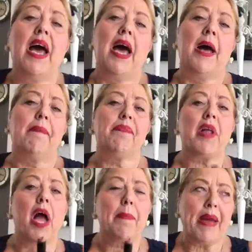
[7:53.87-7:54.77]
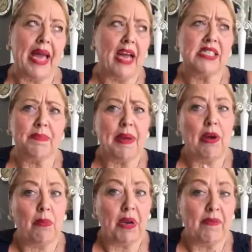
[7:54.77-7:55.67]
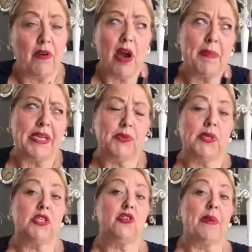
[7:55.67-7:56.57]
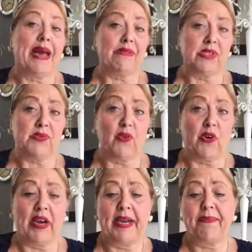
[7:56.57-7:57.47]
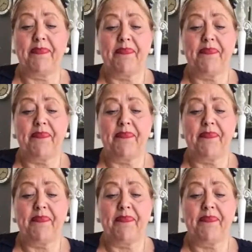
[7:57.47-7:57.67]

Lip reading: I did pay a lot of money for it. I paid £22 for it.